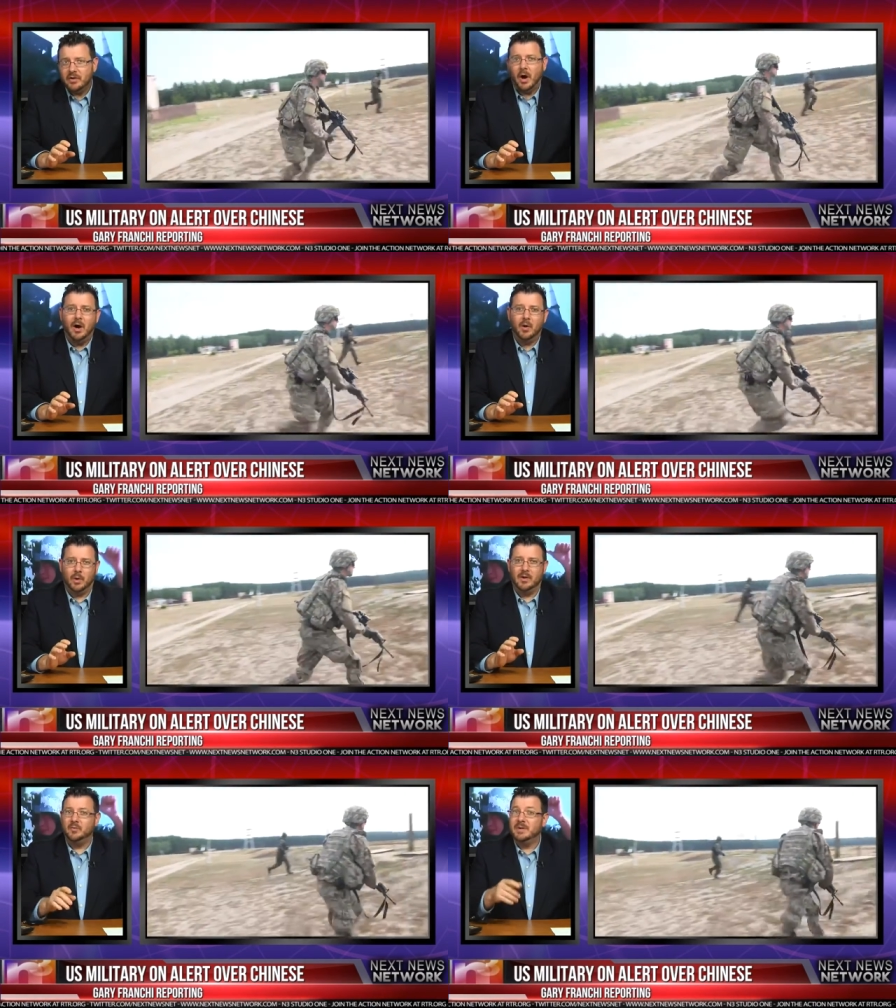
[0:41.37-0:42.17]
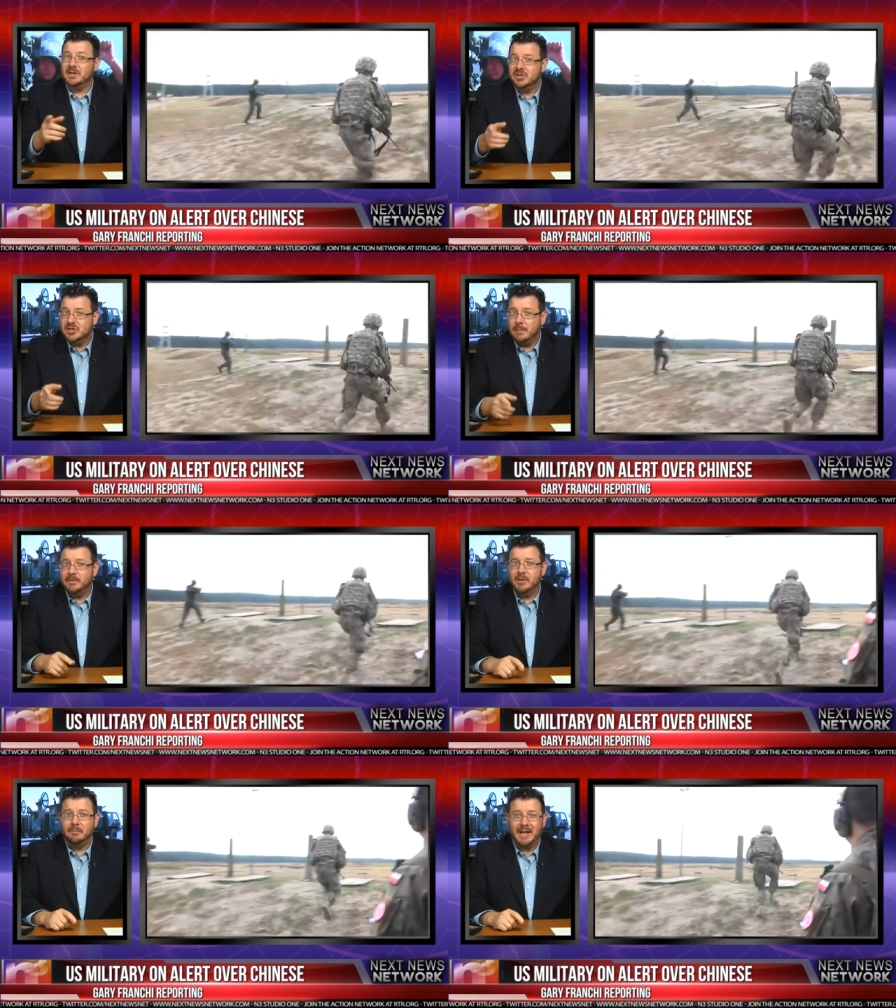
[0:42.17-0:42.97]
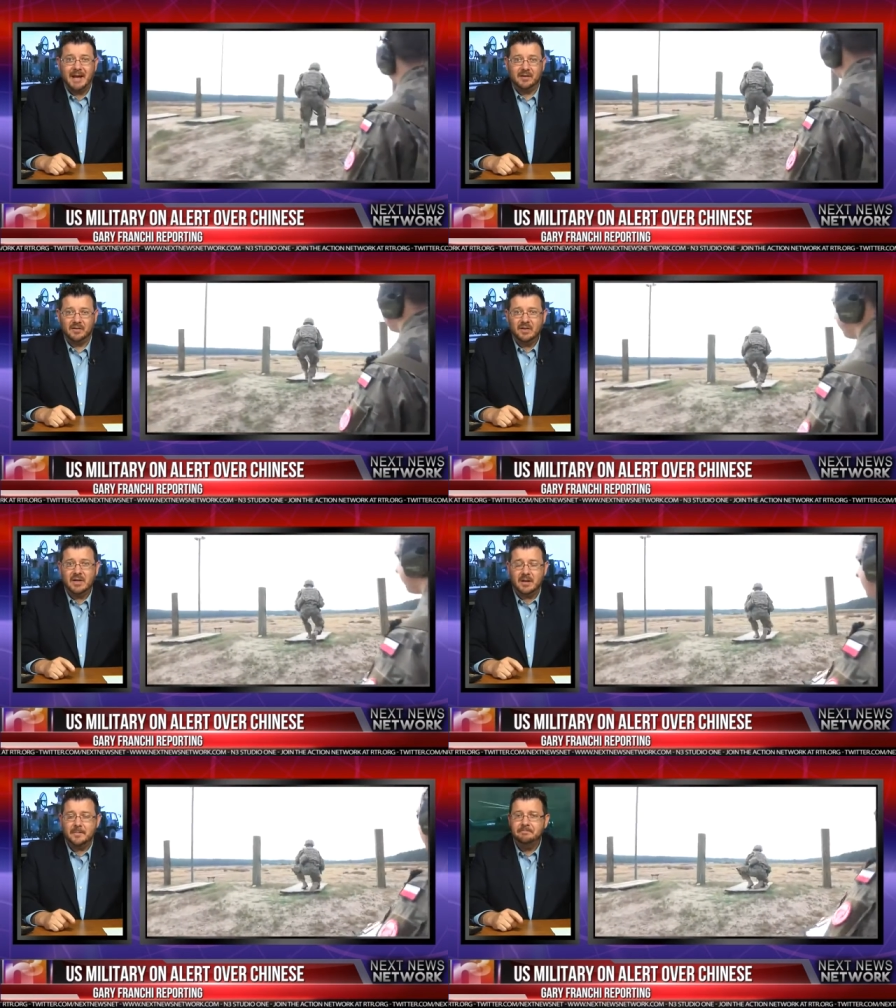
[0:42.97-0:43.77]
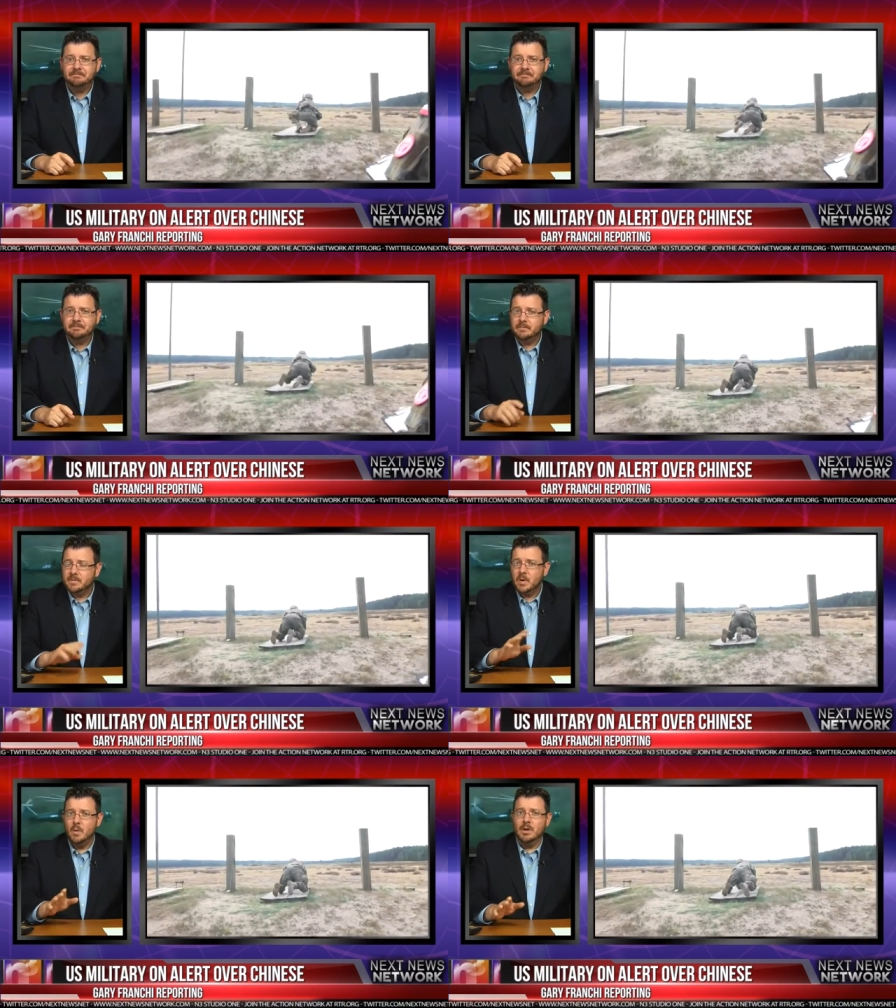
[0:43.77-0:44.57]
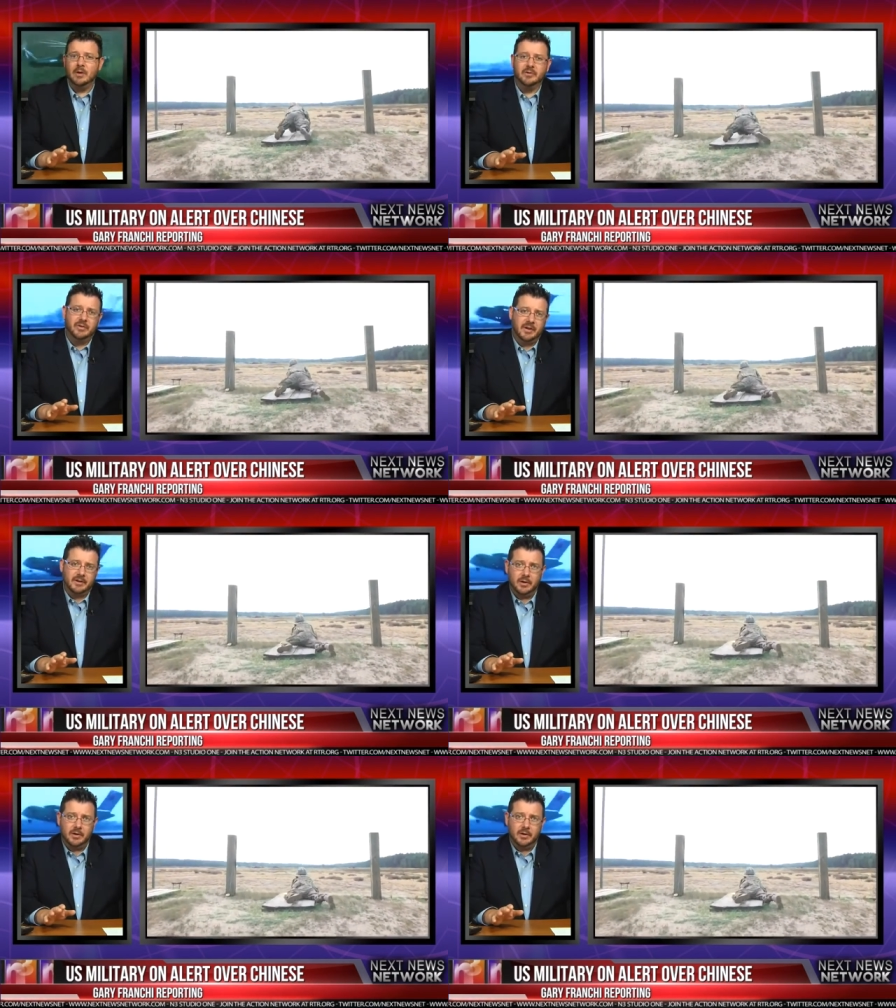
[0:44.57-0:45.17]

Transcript: hardware that's being shipped to the Black Sea. We'll also take a